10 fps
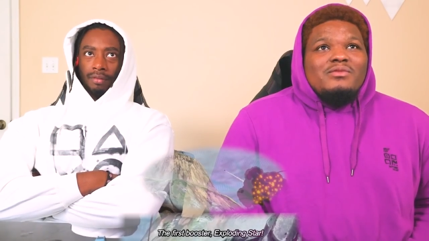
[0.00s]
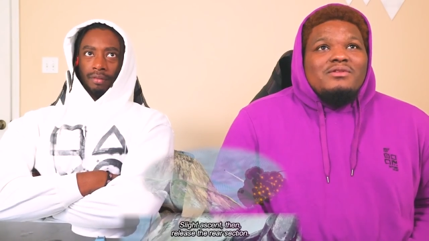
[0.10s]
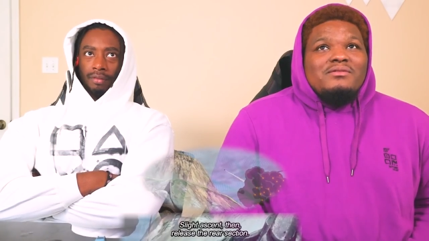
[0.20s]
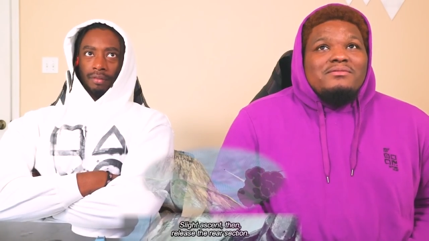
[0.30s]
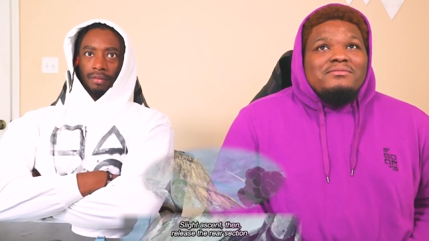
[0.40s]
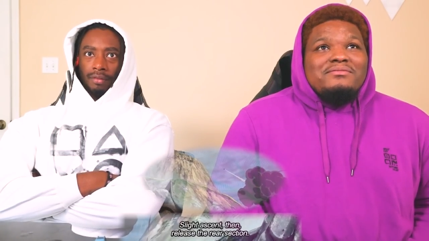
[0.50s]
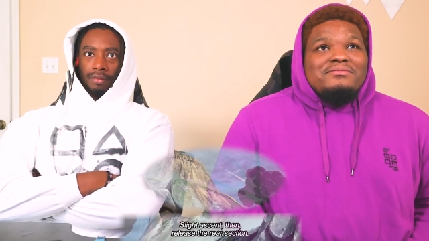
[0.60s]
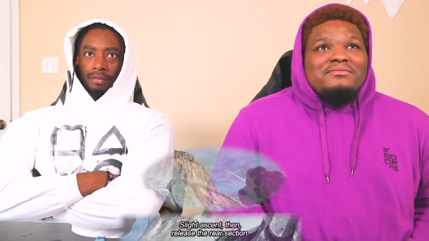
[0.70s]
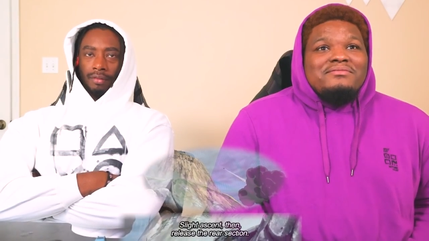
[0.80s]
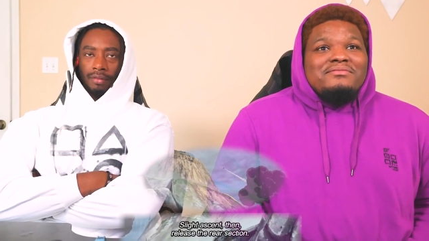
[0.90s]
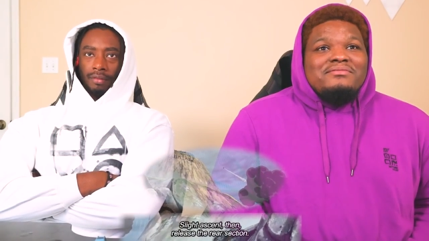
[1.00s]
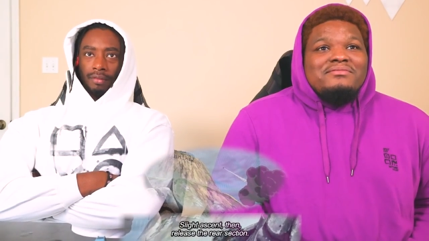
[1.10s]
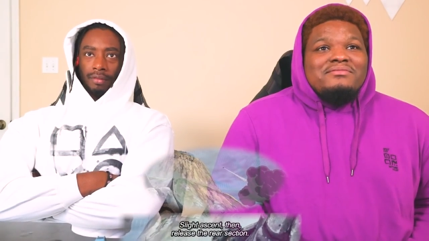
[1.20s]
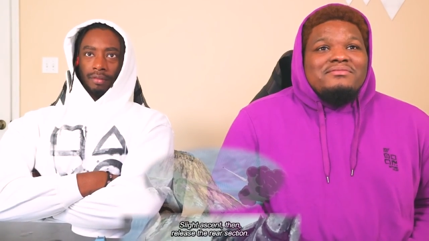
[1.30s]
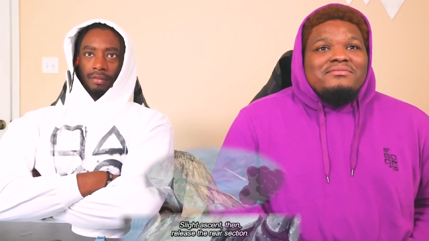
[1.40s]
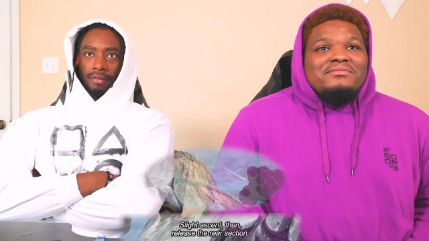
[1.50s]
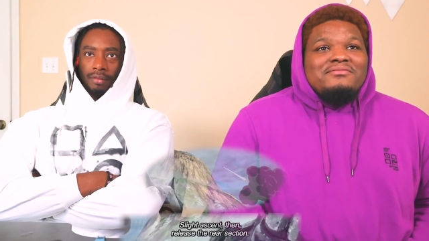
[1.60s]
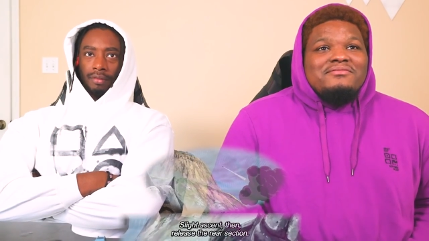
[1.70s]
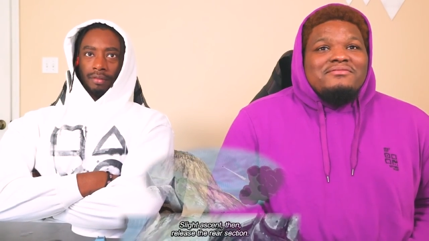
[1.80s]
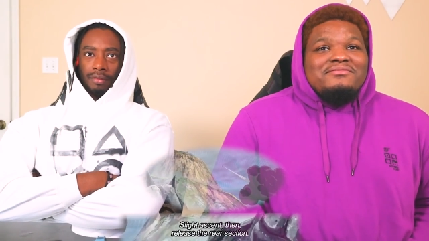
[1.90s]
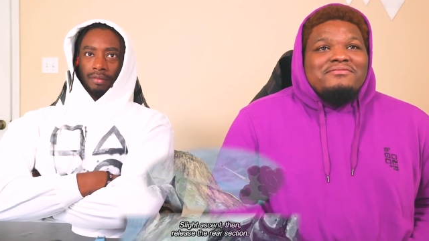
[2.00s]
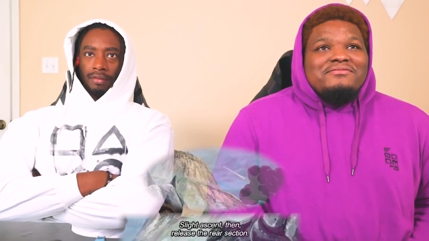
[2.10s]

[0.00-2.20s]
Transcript: Nobody speaks.